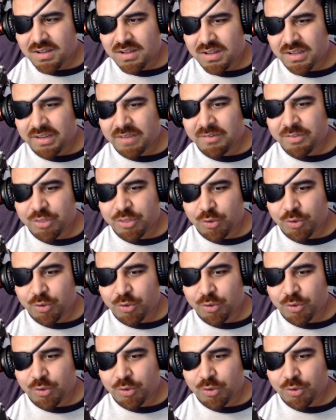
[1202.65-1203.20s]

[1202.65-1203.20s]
I give it